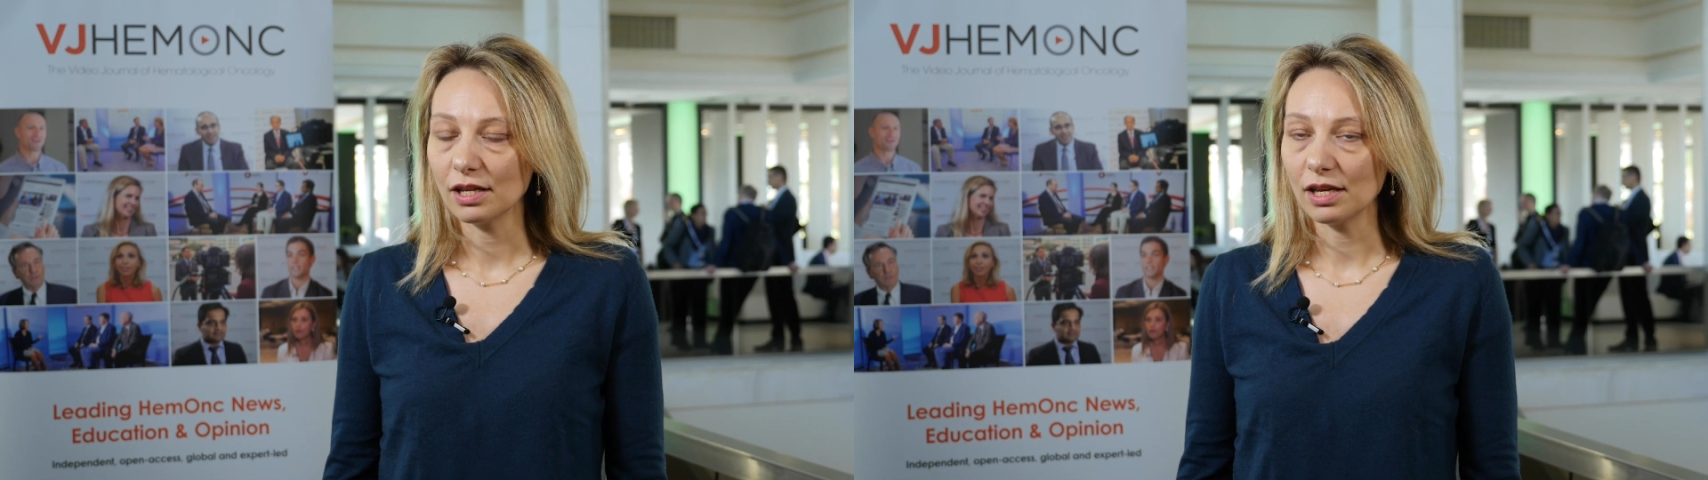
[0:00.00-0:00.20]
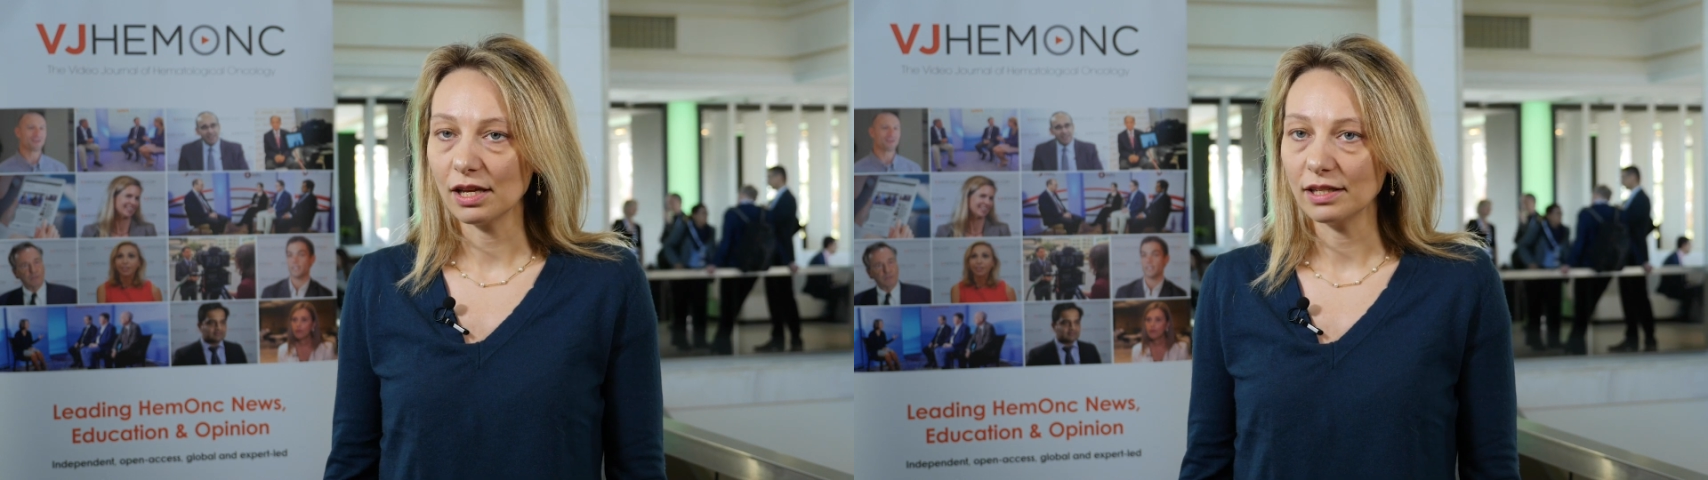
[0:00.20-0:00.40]

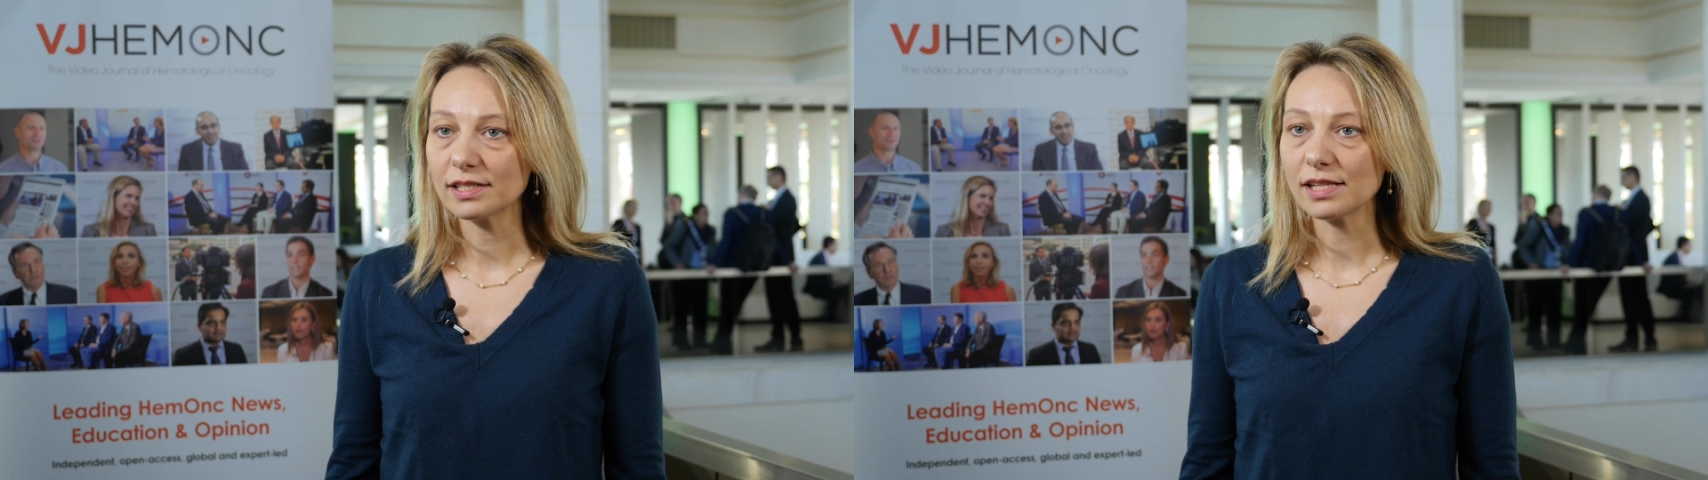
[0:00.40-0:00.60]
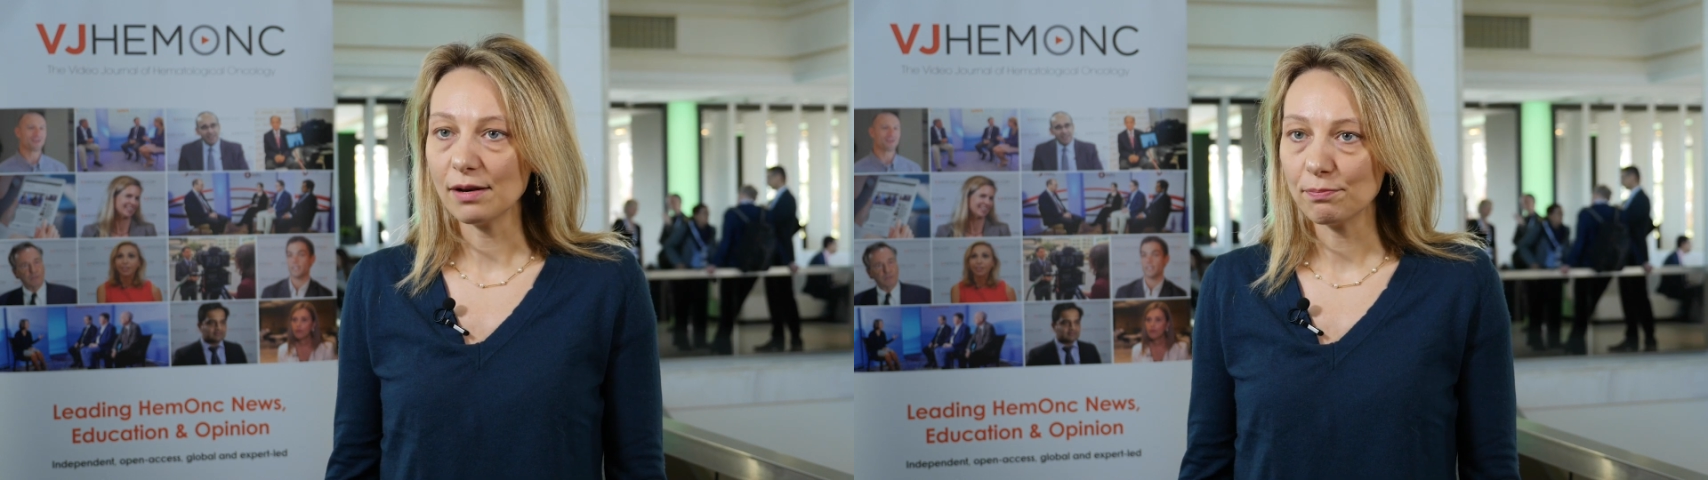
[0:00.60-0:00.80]
uh, the
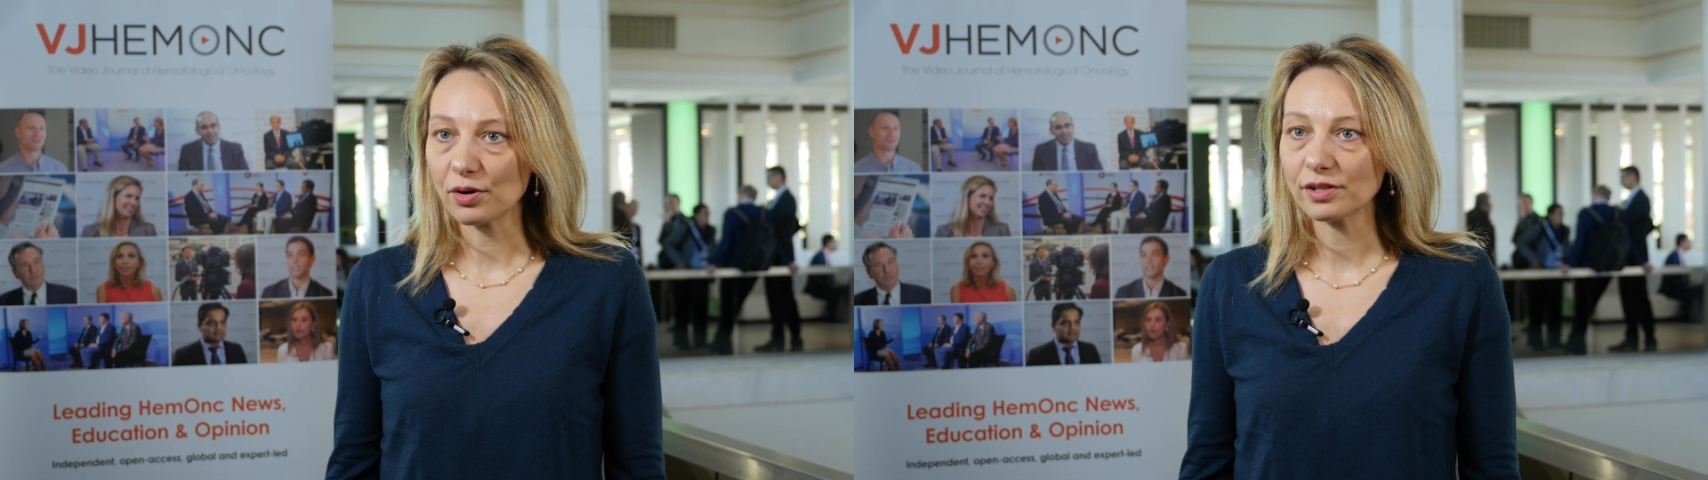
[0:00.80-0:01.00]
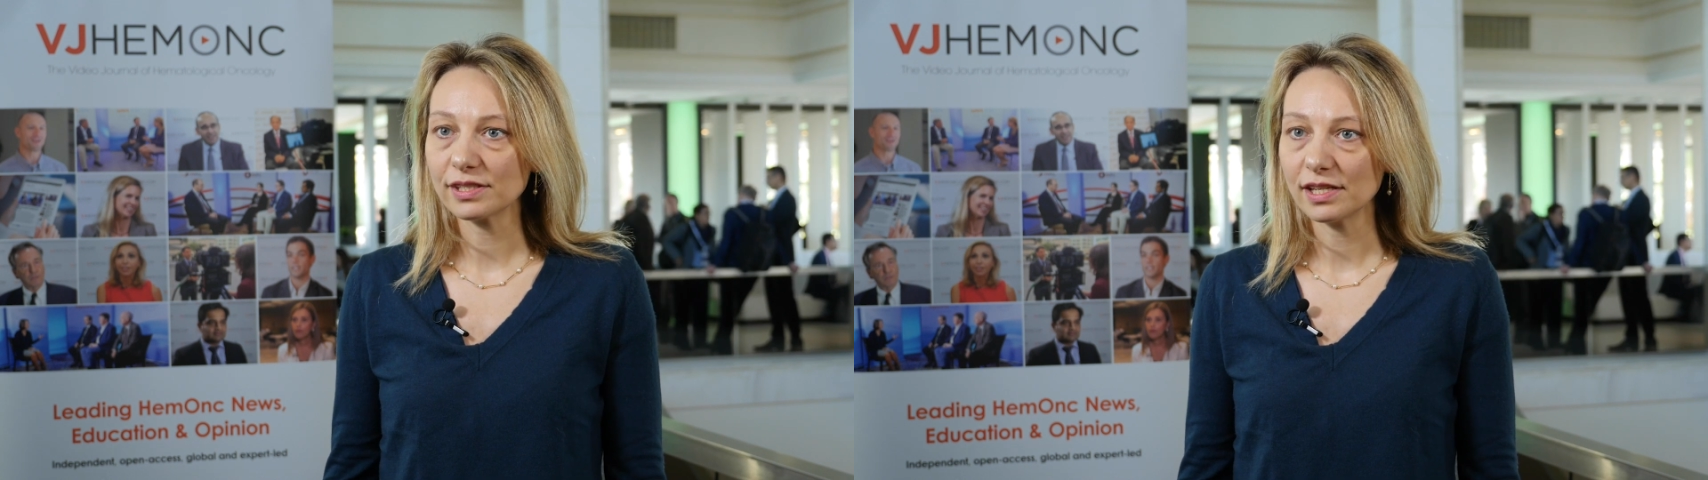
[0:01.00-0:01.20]
cell
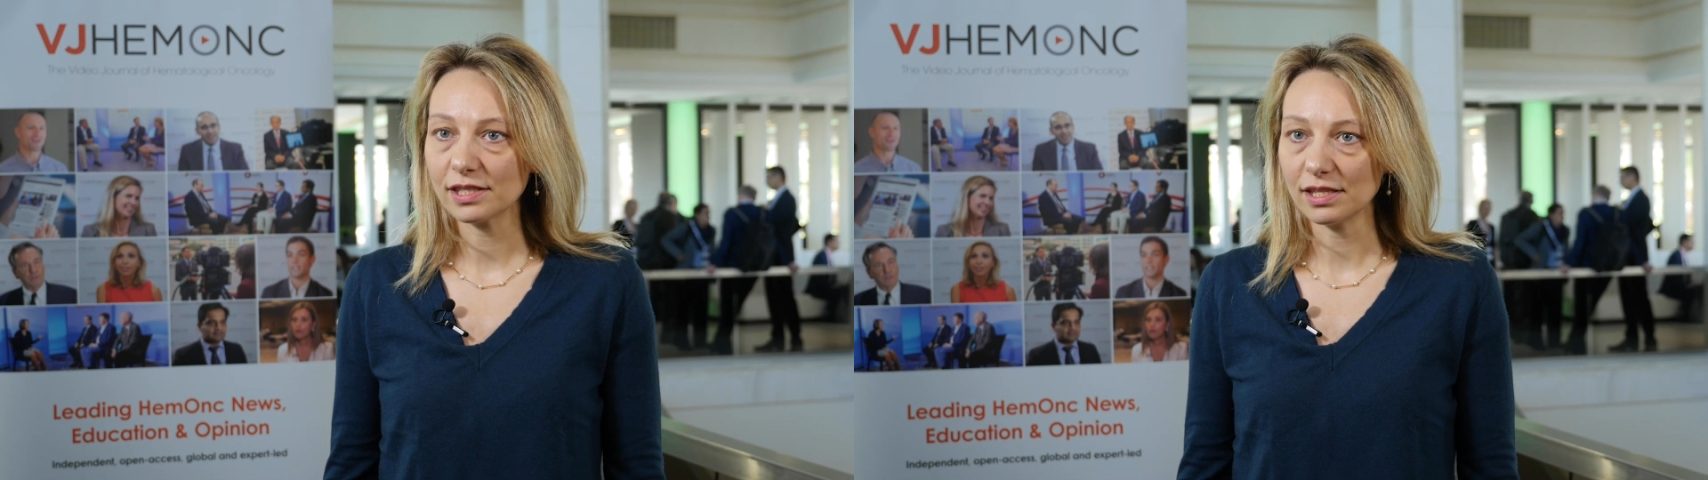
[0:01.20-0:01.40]
process